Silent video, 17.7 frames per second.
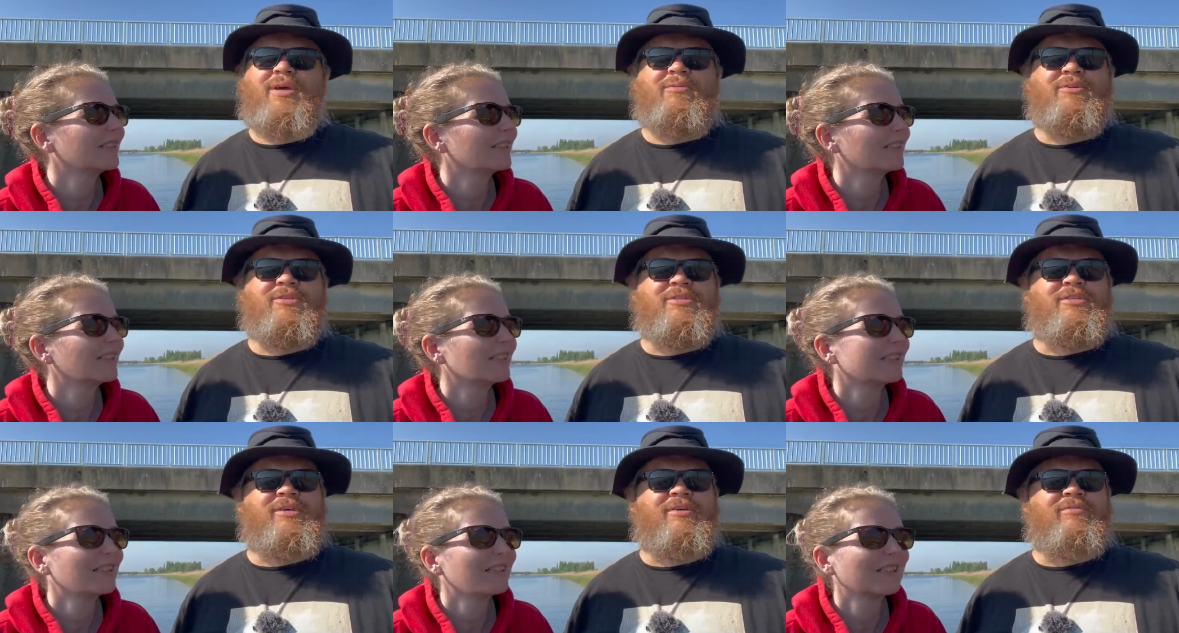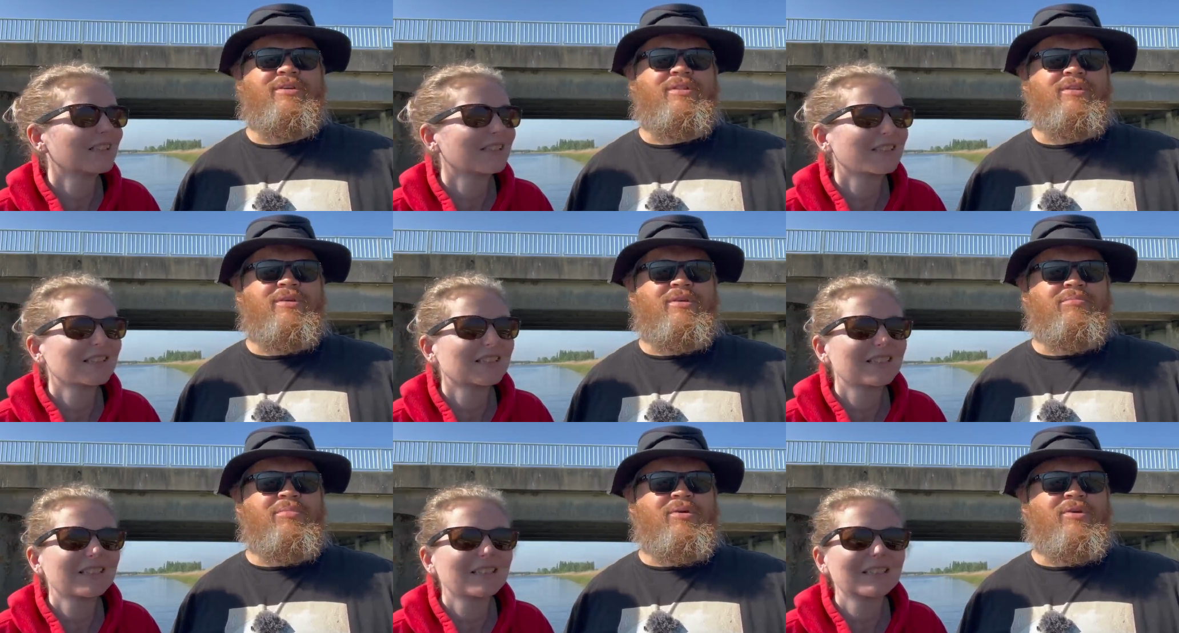Speaker 1: were just having a
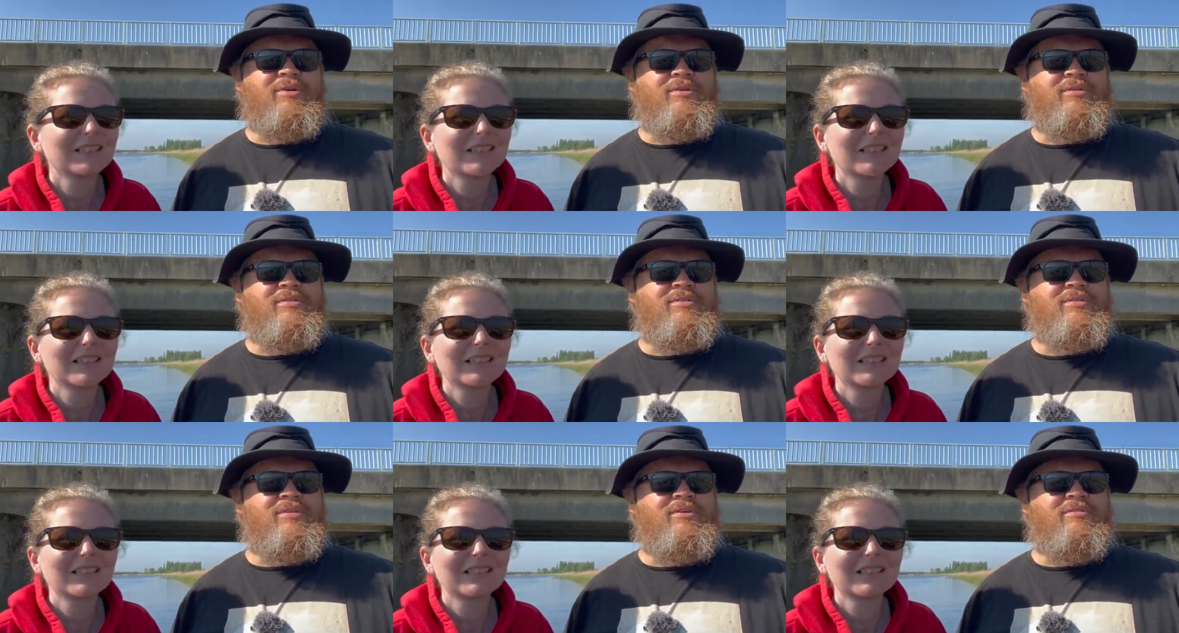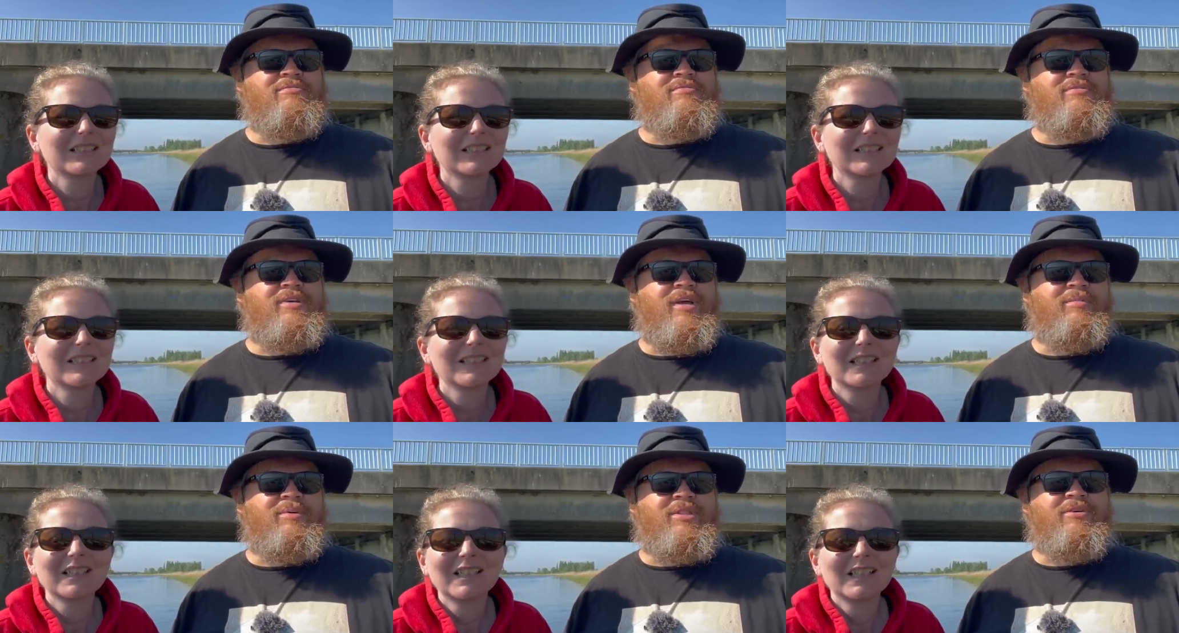little party and stuff.
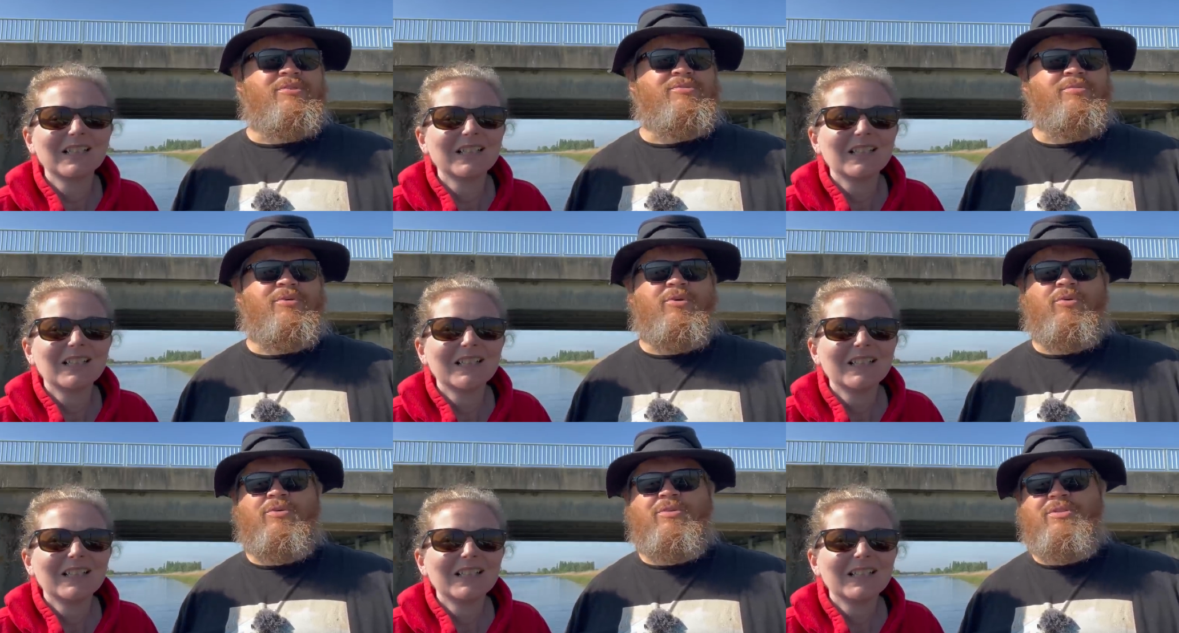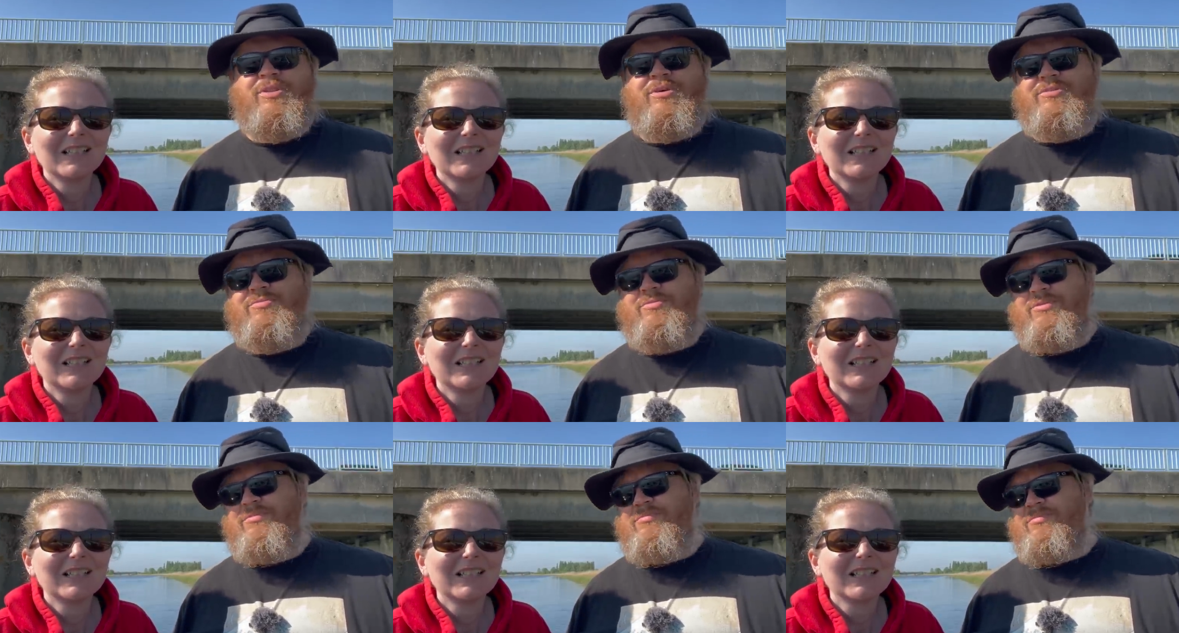Yeah, but those were old, those
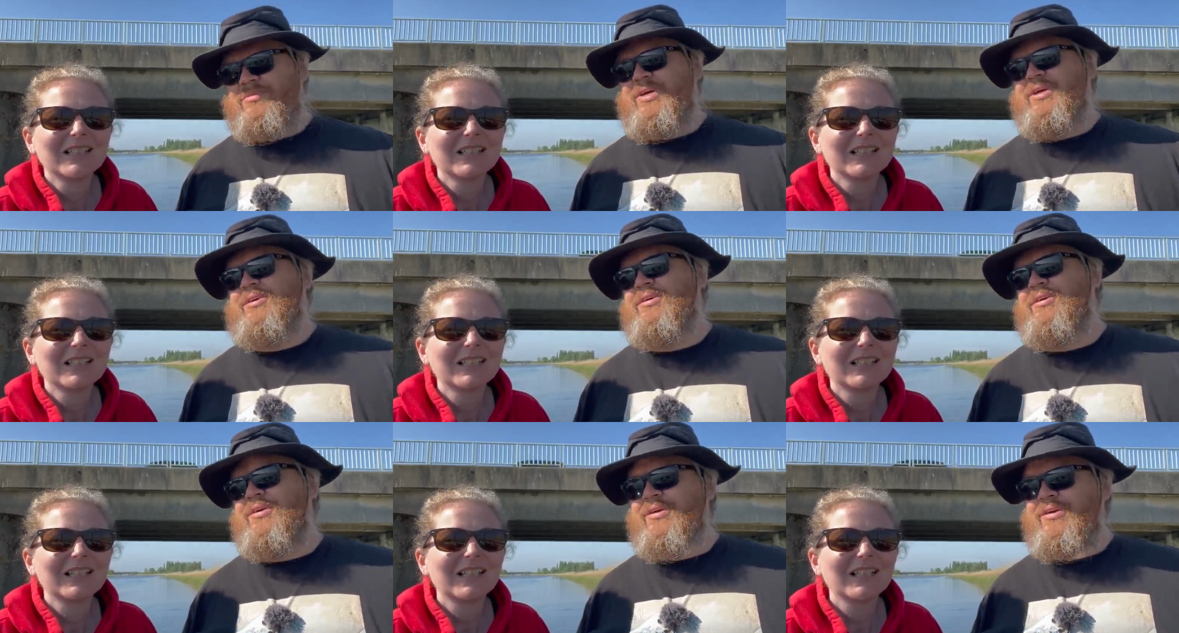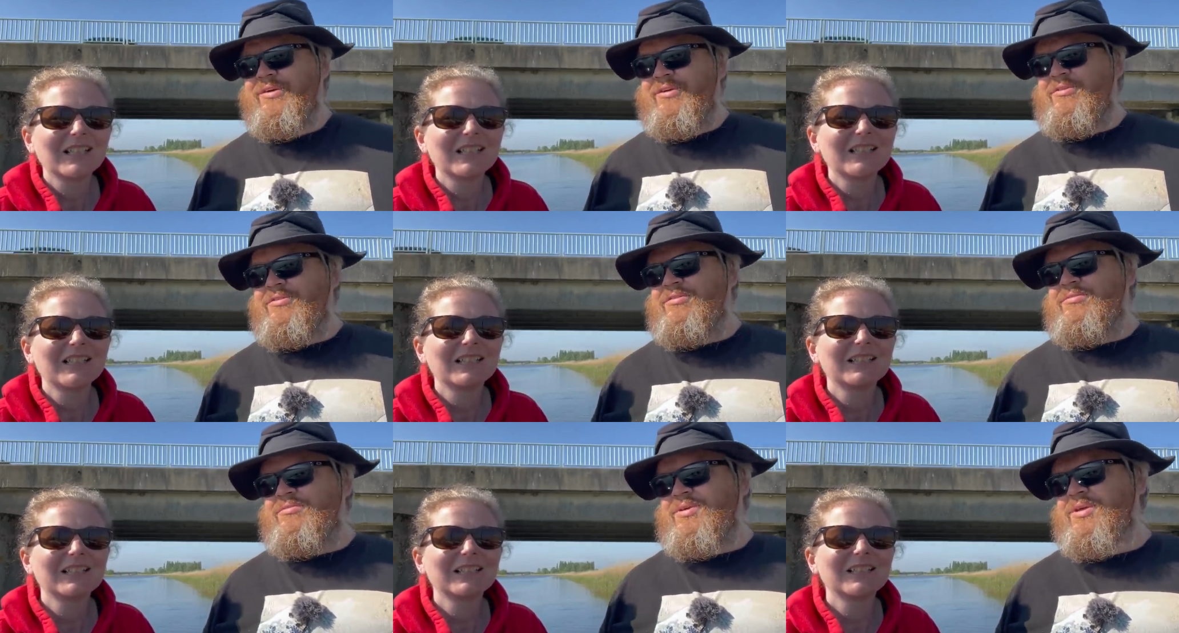were like,
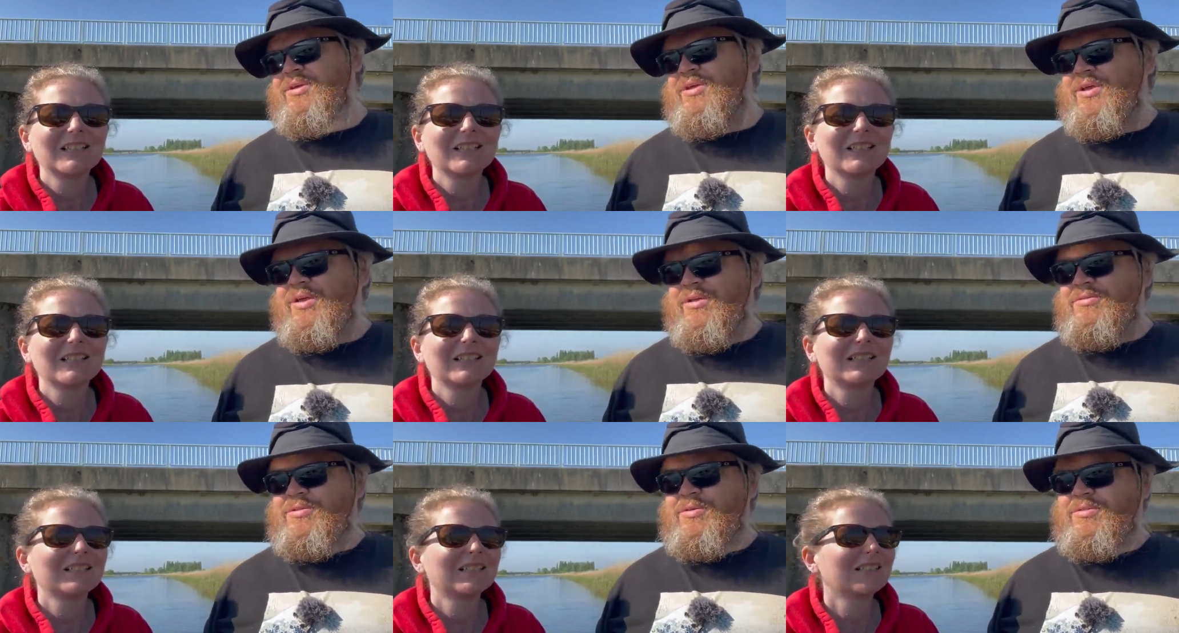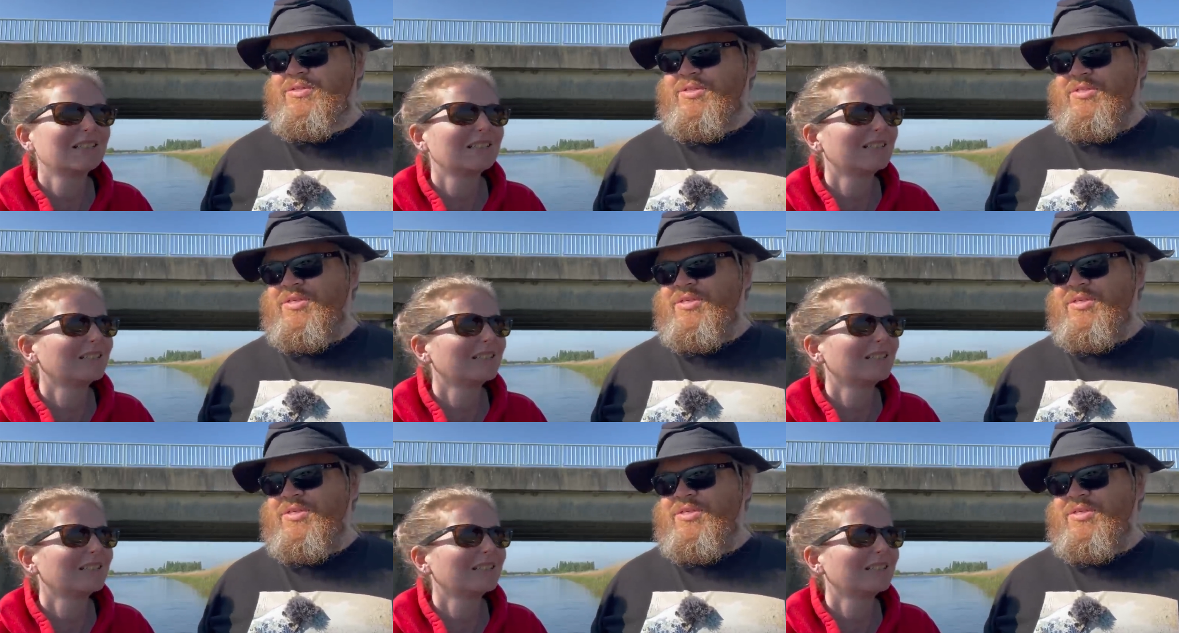The, the